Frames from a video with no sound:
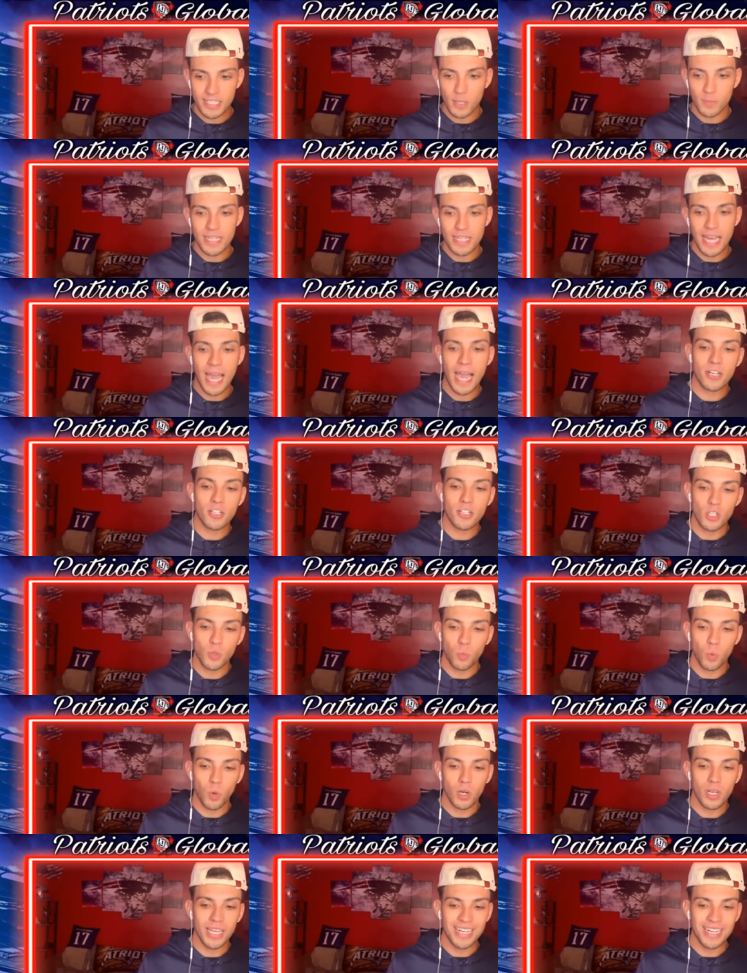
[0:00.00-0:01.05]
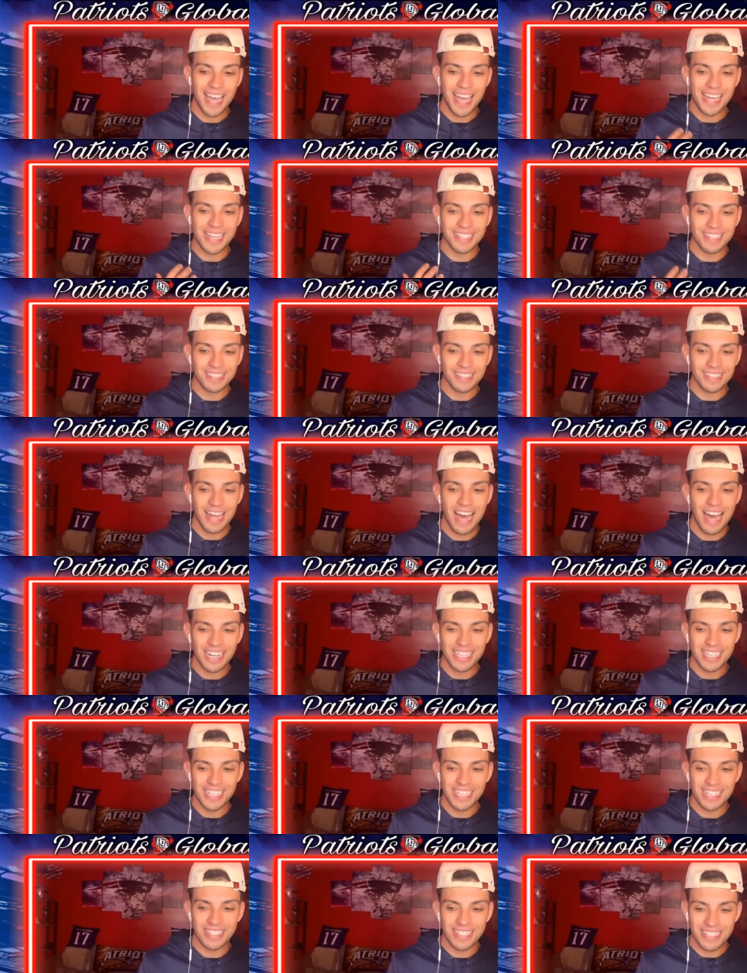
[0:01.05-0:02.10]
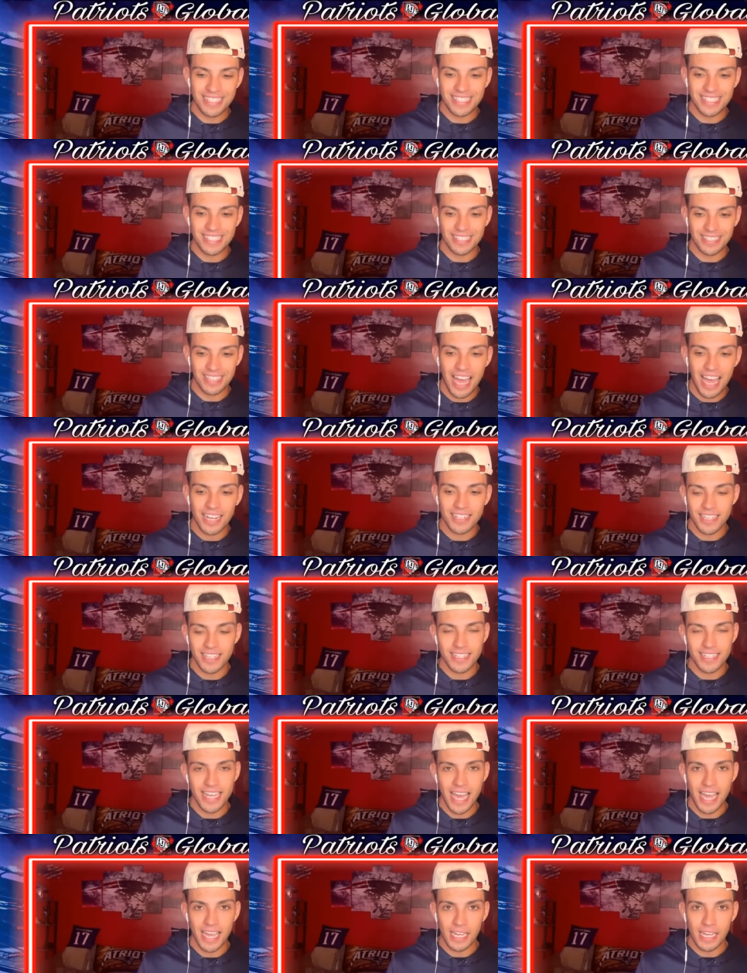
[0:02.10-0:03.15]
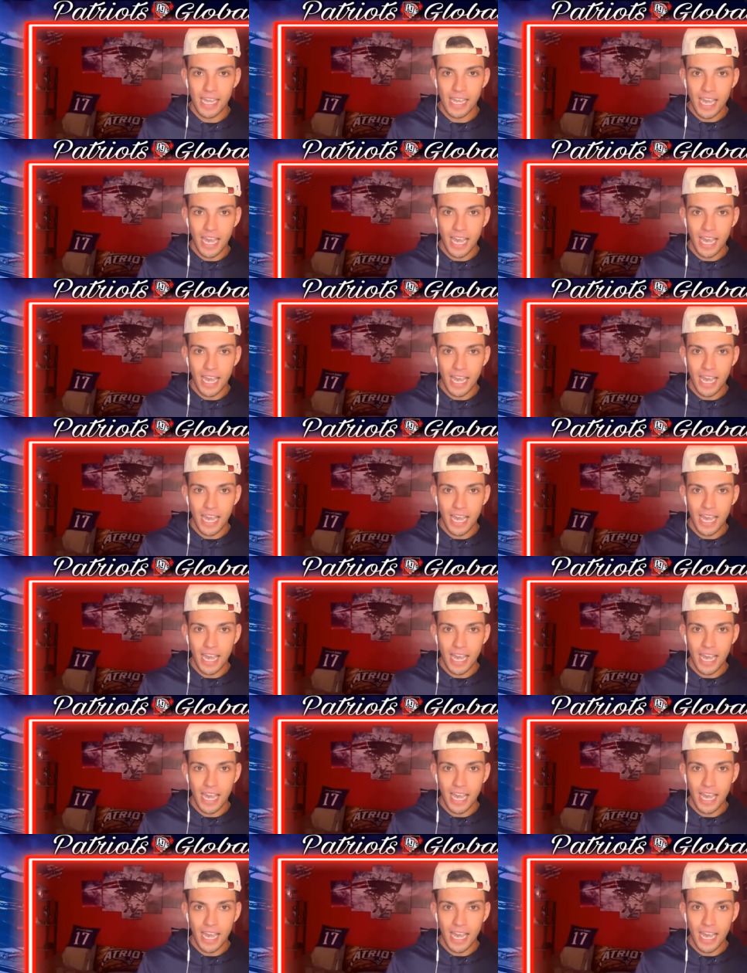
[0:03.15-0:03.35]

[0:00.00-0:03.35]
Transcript: He was actually working a lot in the slot today,